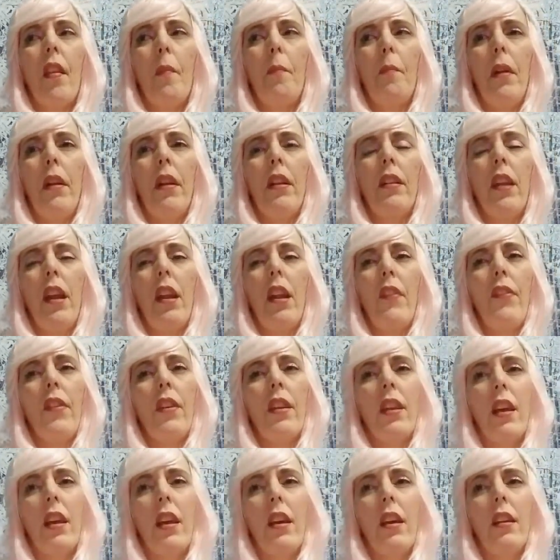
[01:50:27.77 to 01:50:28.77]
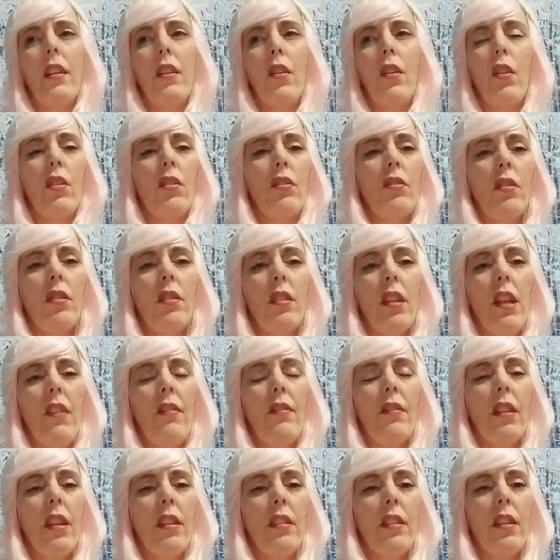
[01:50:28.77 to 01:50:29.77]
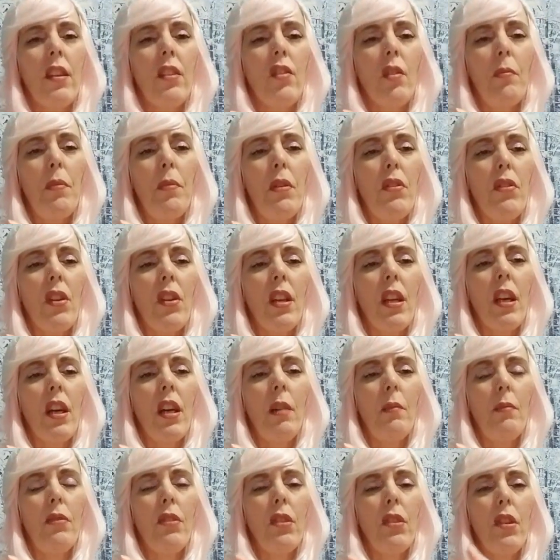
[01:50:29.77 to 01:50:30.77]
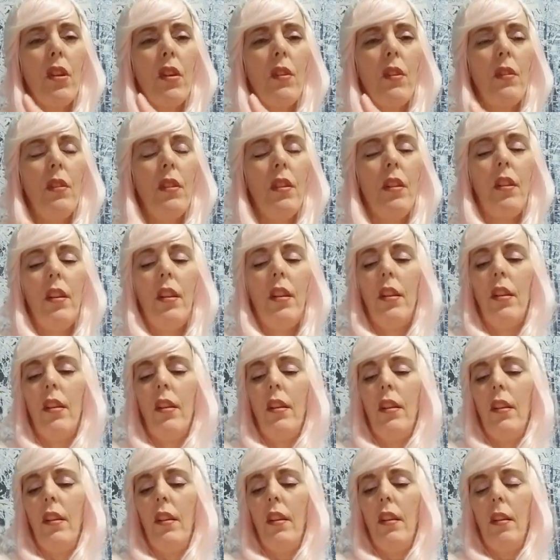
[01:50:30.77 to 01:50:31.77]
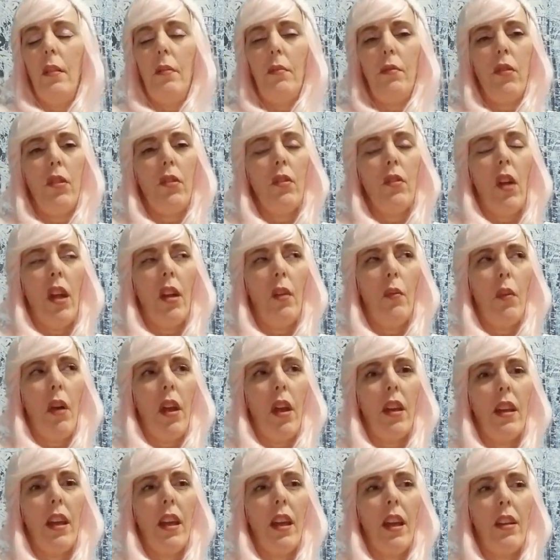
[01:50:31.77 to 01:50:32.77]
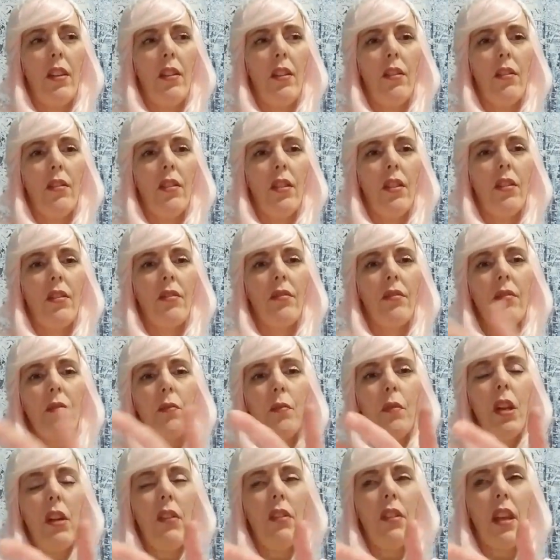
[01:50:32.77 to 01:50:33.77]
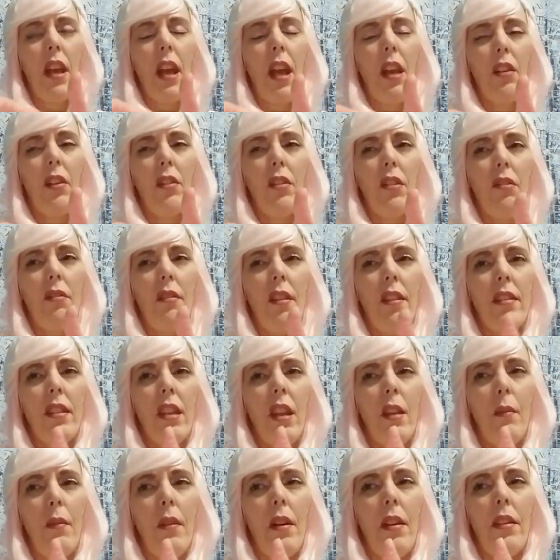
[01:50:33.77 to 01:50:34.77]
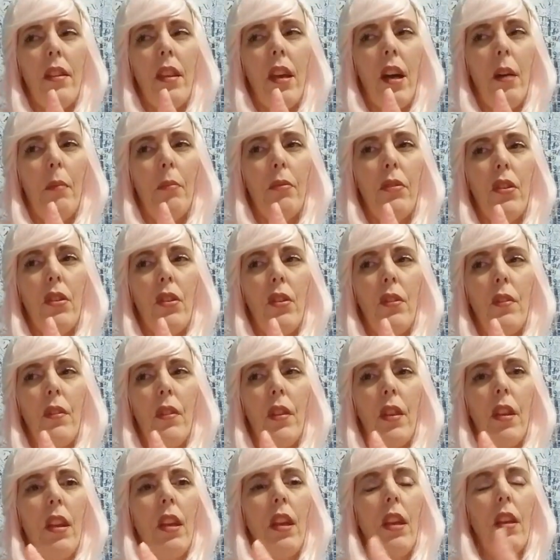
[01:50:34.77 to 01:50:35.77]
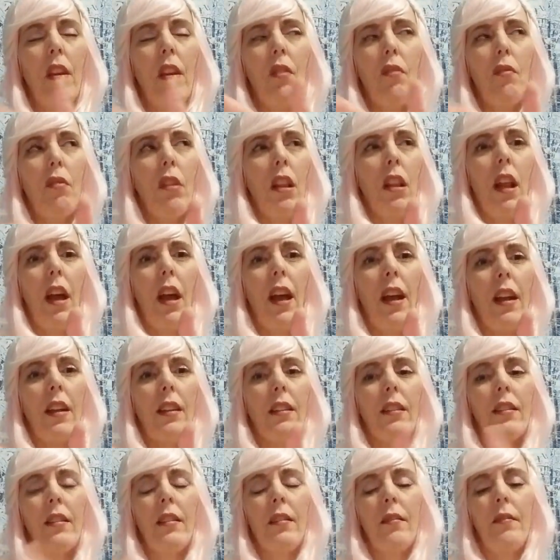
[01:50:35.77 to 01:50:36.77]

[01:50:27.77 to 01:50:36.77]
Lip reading: meditate if you can, or just even listening to music helps, light candles, or whatever candle you resonate with helps you. relax,